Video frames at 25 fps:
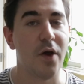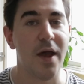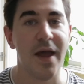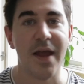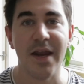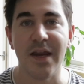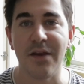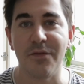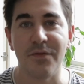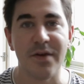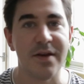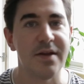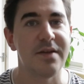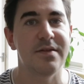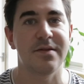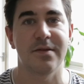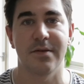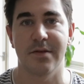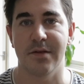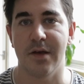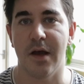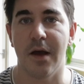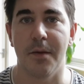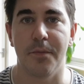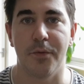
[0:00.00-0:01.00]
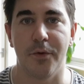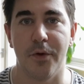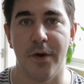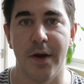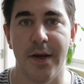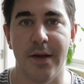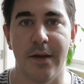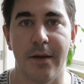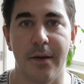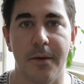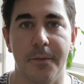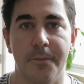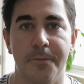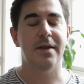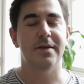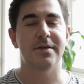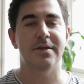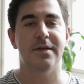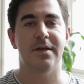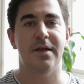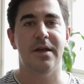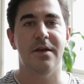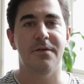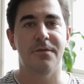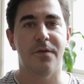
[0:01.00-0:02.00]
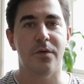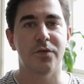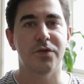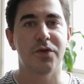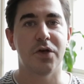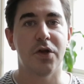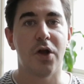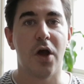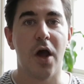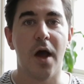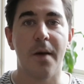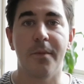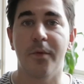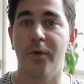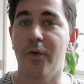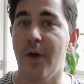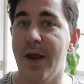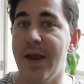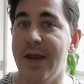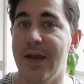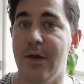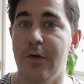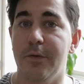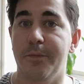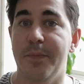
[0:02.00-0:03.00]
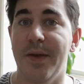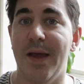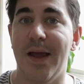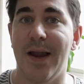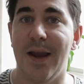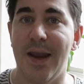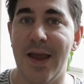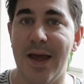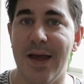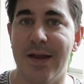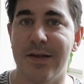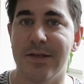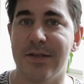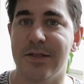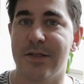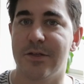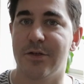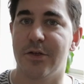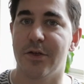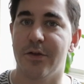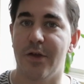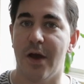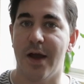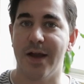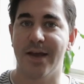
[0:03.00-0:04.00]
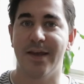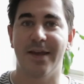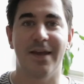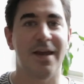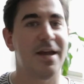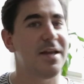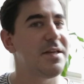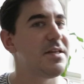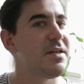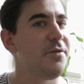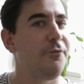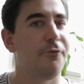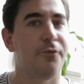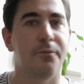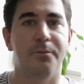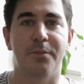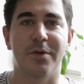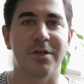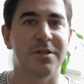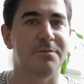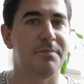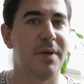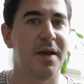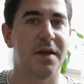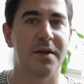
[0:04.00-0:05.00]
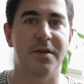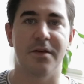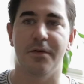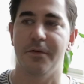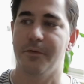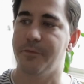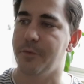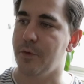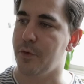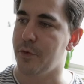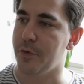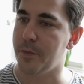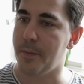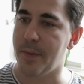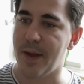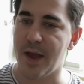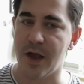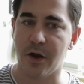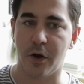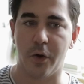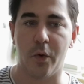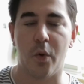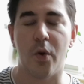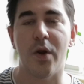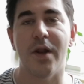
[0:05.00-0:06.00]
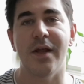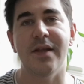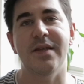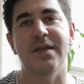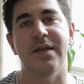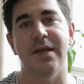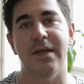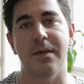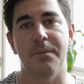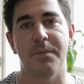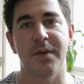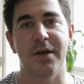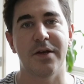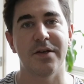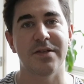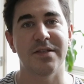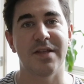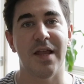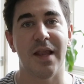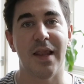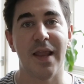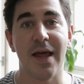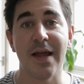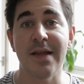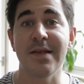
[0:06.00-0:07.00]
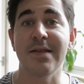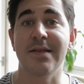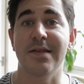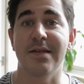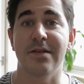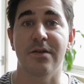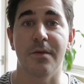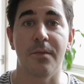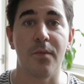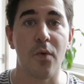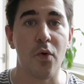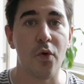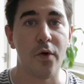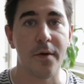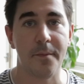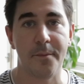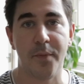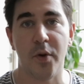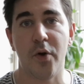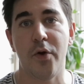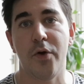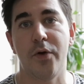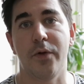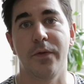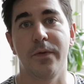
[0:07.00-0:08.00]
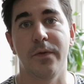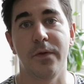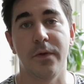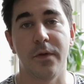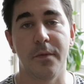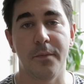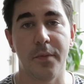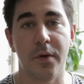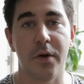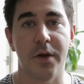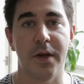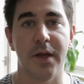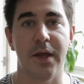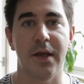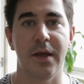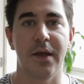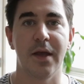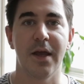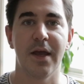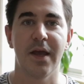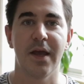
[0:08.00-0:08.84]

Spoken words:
got any reason to upgrade it. And if I was gonna upgrade, it would be a lens so that I could get a different perspective or better quality, because the lenses are more important than the body.